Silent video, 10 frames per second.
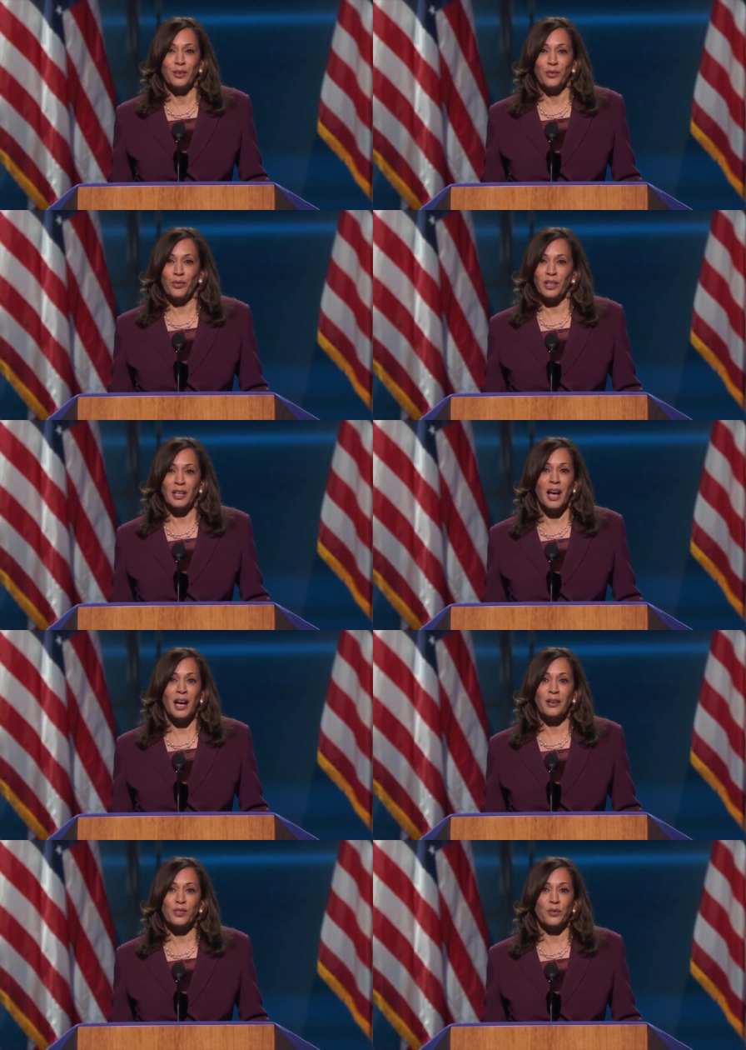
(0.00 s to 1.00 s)
for the
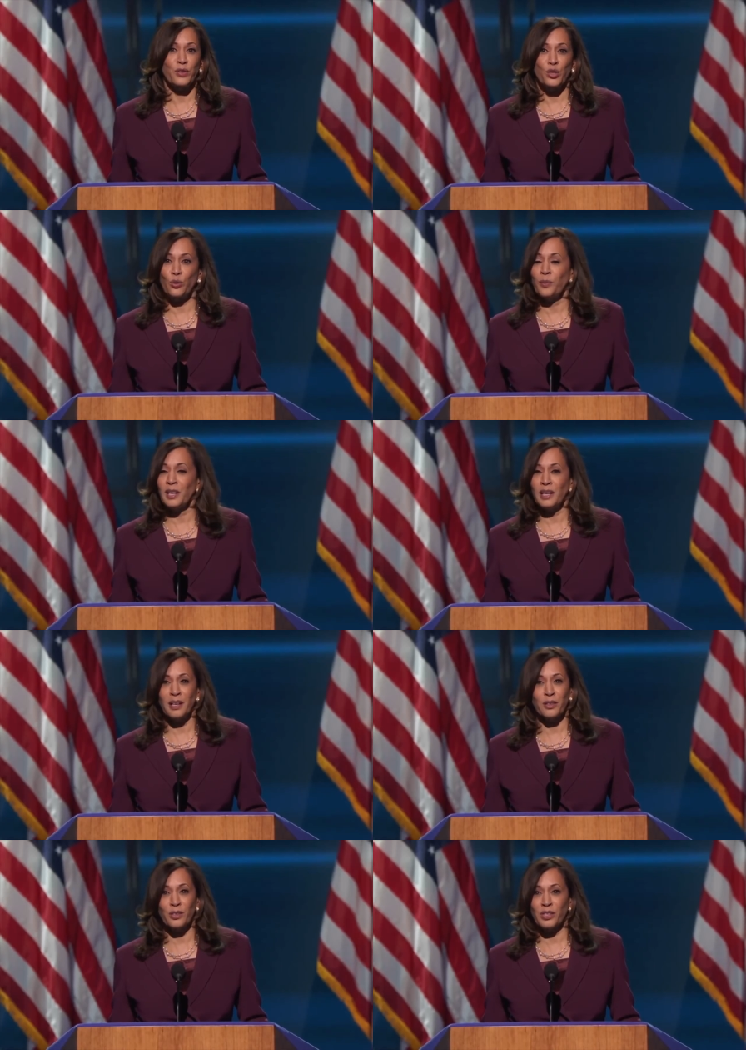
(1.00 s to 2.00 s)
lives of too many
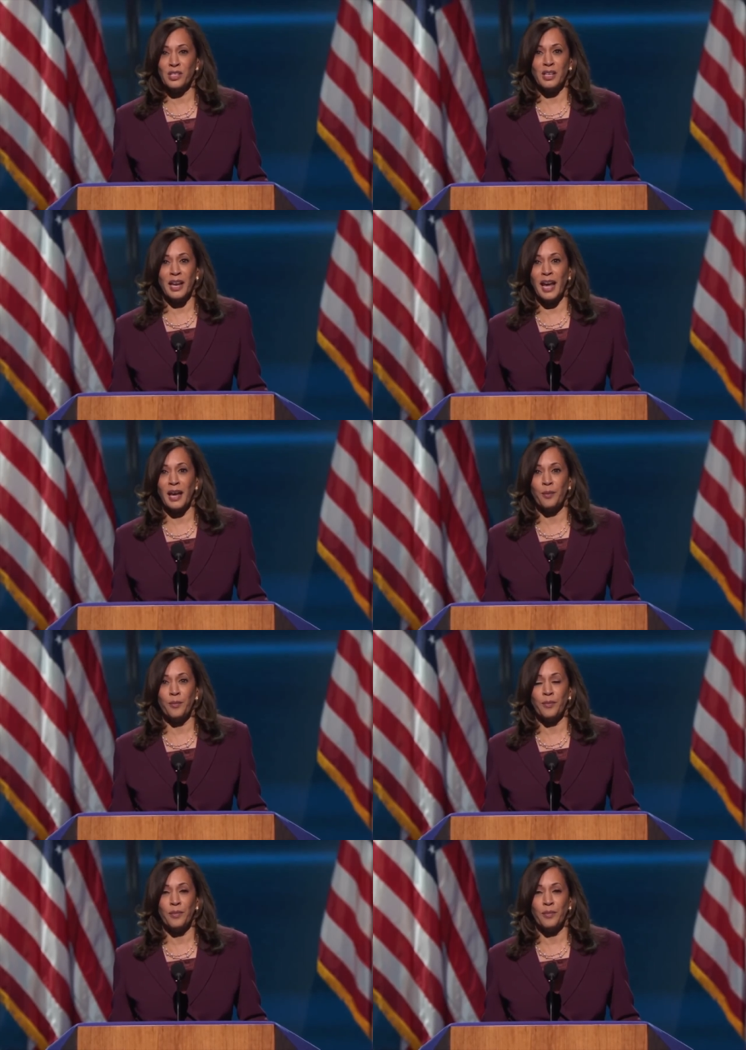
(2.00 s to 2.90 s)
others to name,